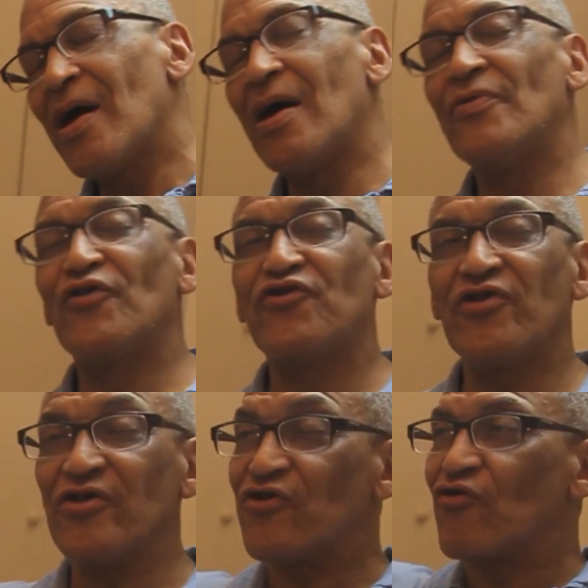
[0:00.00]
And the
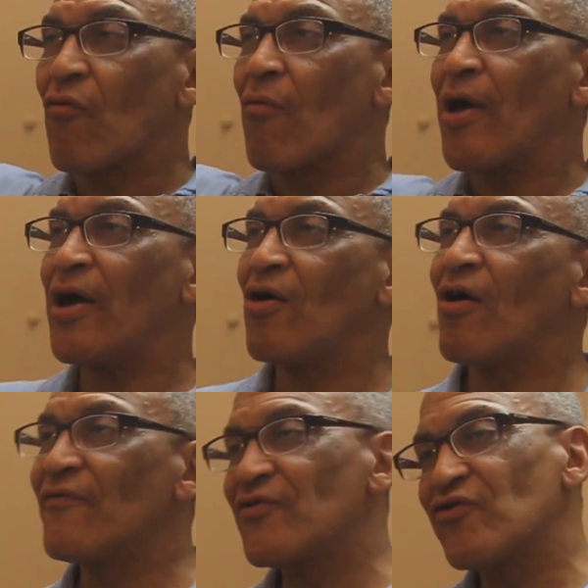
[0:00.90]
shit just ran
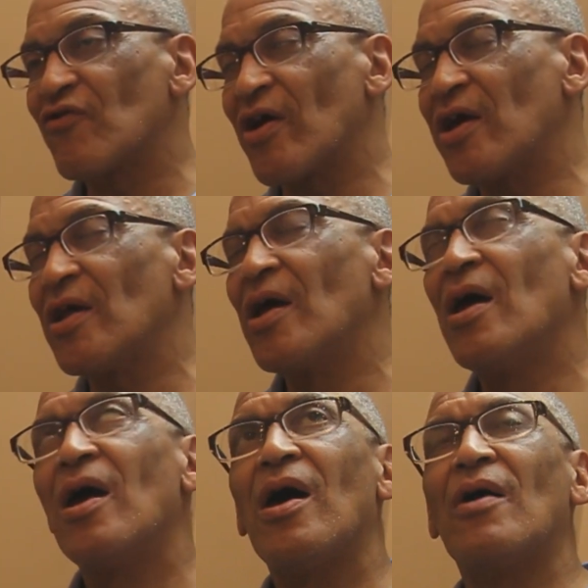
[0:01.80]
off the train,
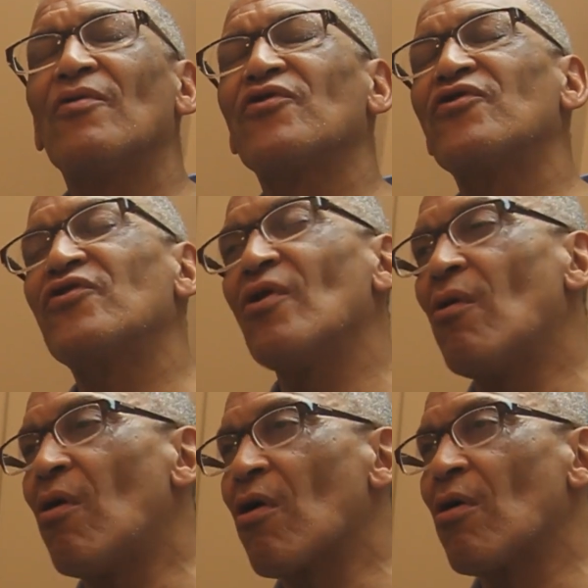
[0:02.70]
and it was so
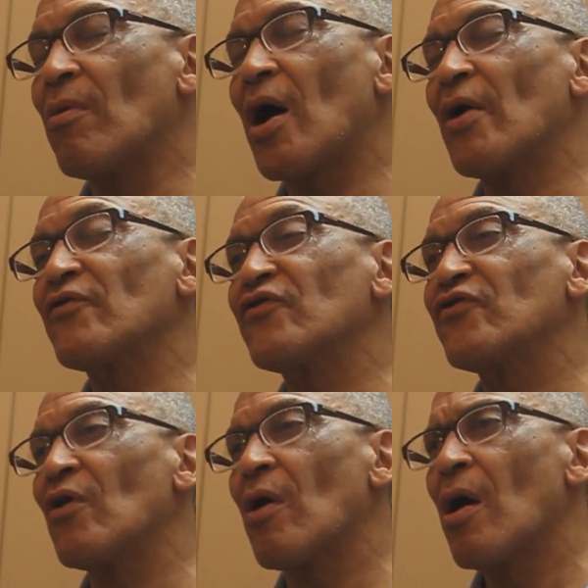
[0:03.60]
horrible, I was
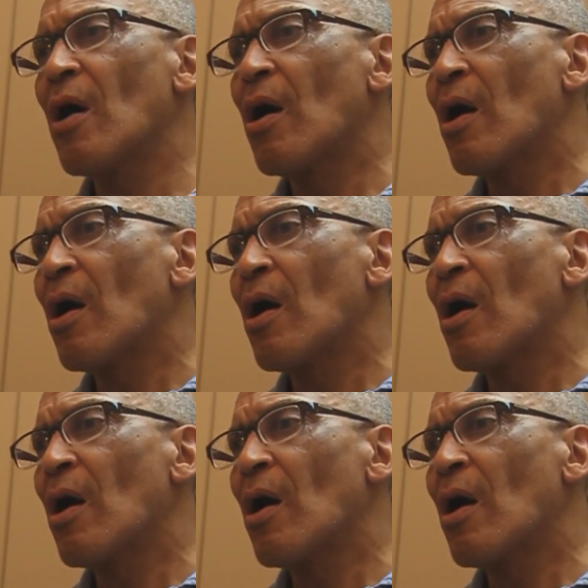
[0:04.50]
so